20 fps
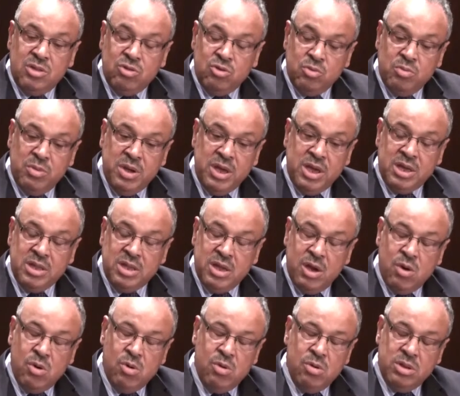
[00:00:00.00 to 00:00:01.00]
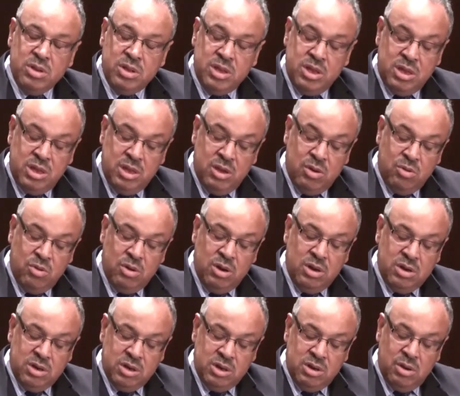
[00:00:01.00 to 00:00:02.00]
to make the
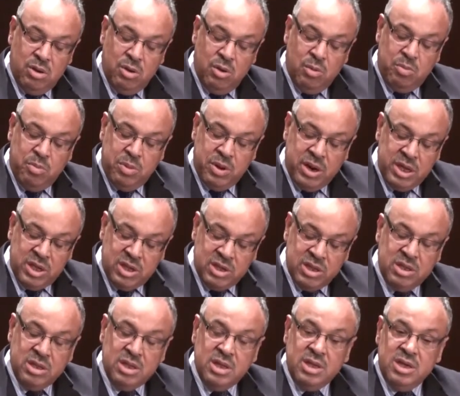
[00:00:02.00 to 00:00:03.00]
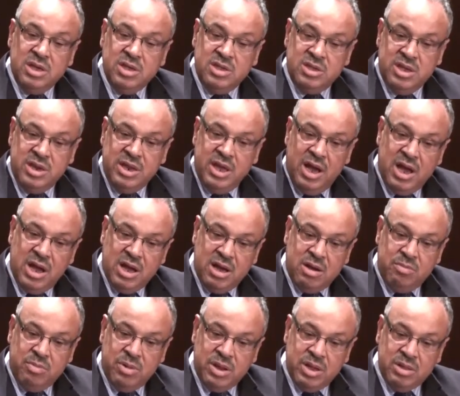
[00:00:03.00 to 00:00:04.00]
whole operation Sharia
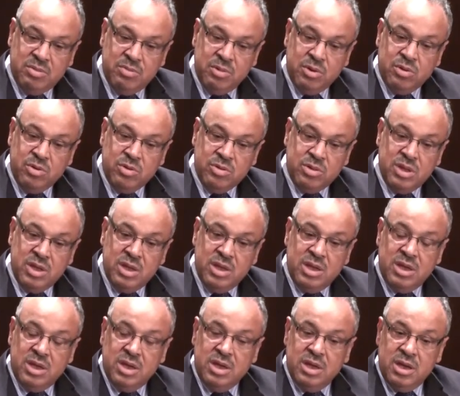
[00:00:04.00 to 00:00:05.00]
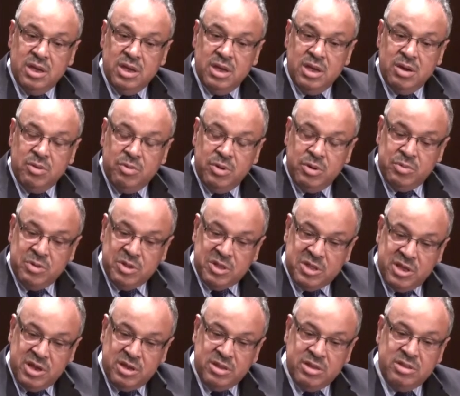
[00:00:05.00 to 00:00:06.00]
compliant, because when we
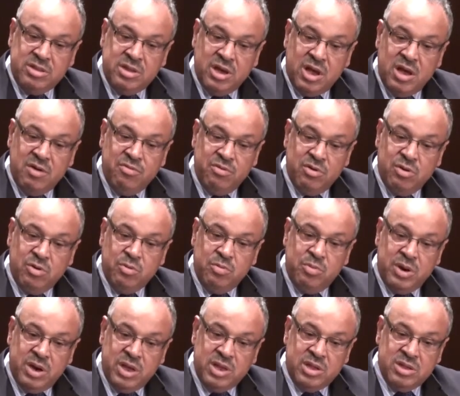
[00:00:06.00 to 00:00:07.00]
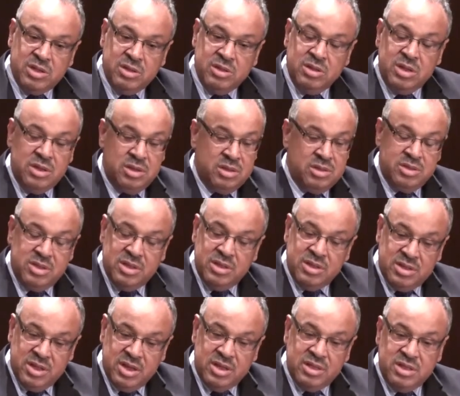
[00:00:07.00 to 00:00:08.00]
started Takaful operation
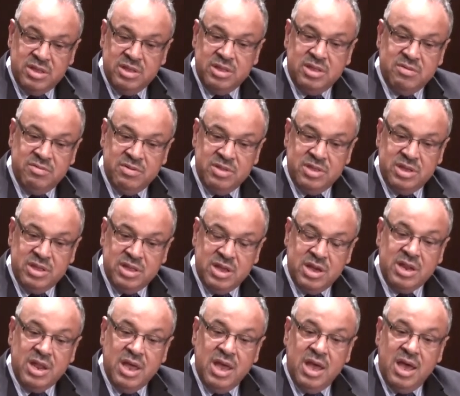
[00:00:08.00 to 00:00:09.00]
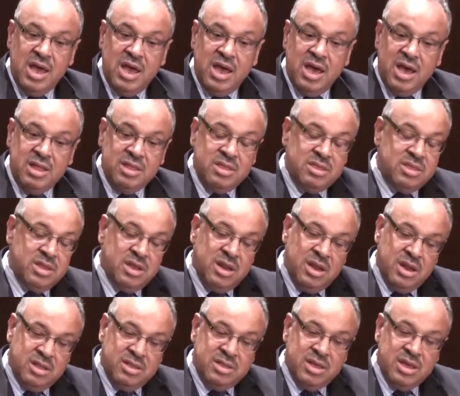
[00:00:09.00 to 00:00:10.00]
since 1979 until,
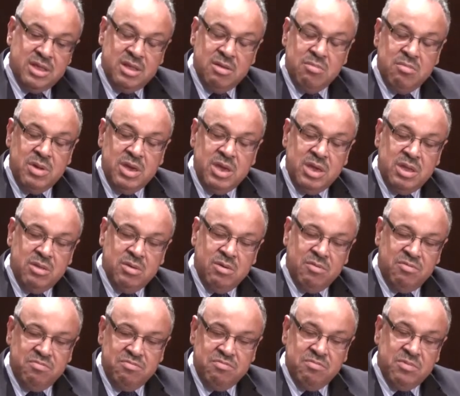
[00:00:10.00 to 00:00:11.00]
let's say, the mid of